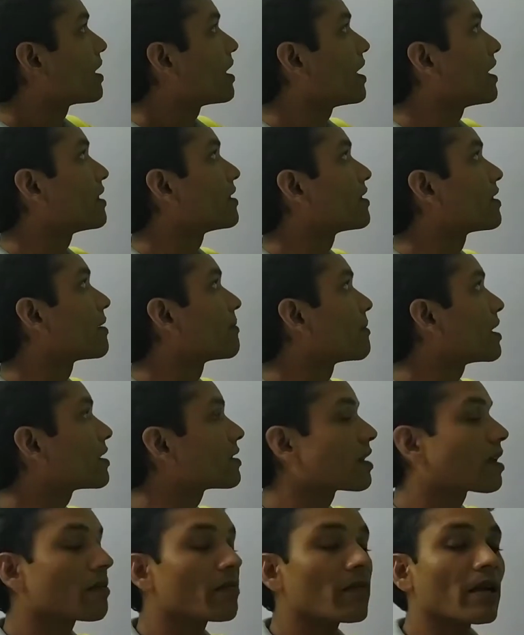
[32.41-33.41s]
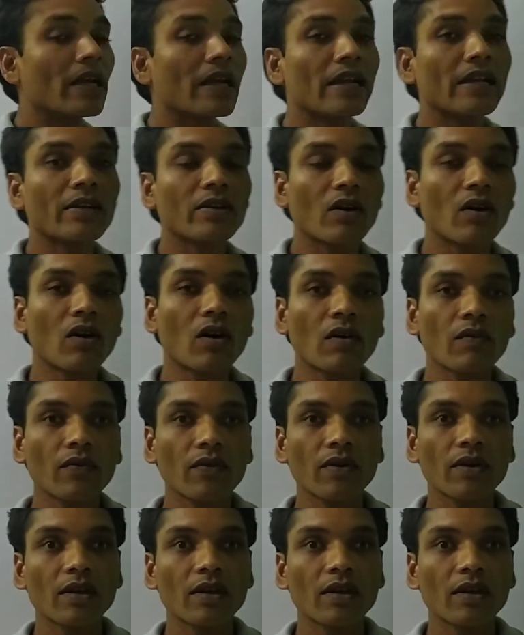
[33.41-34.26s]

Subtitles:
in the measurement of